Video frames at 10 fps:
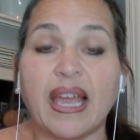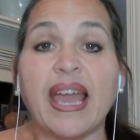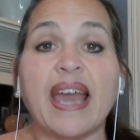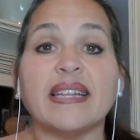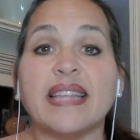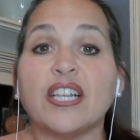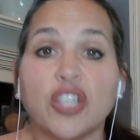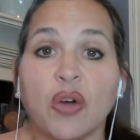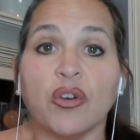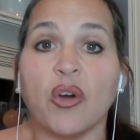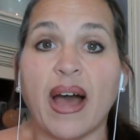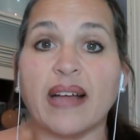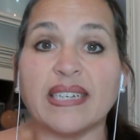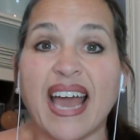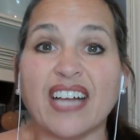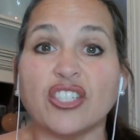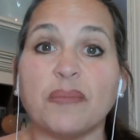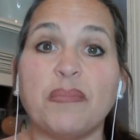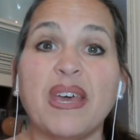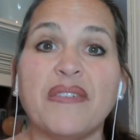and they don't know how to actually
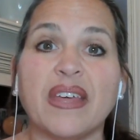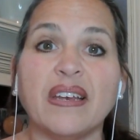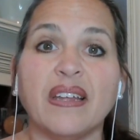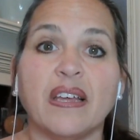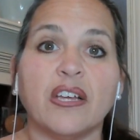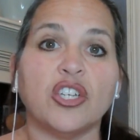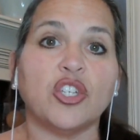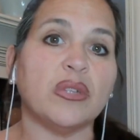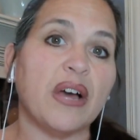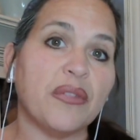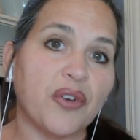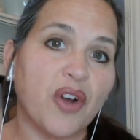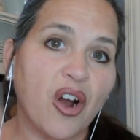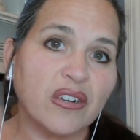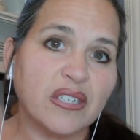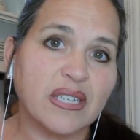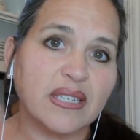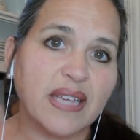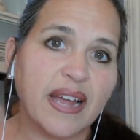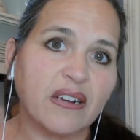pivot to allow their heart's
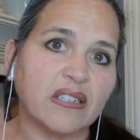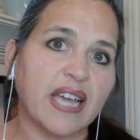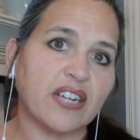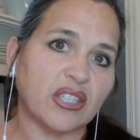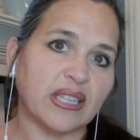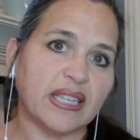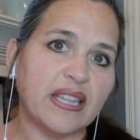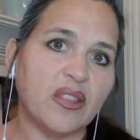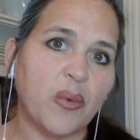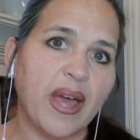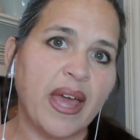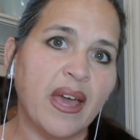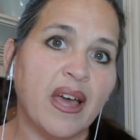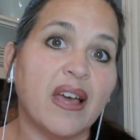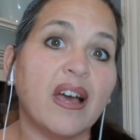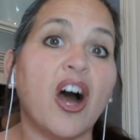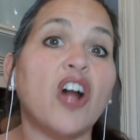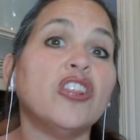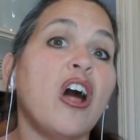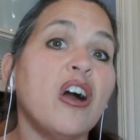desires to actually lead the way
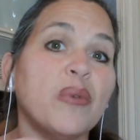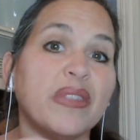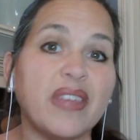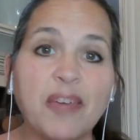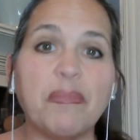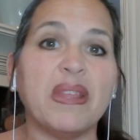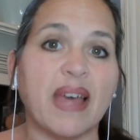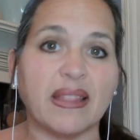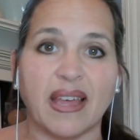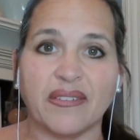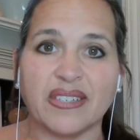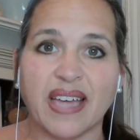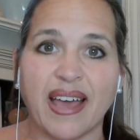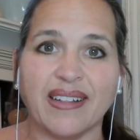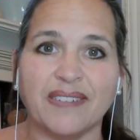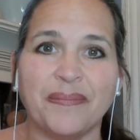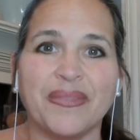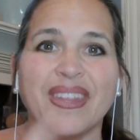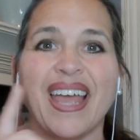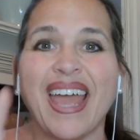along with keeping that lifestyle
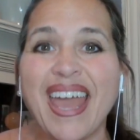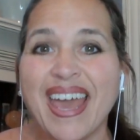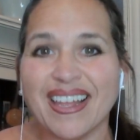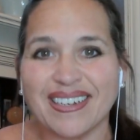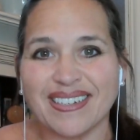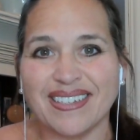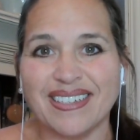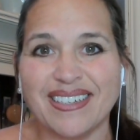and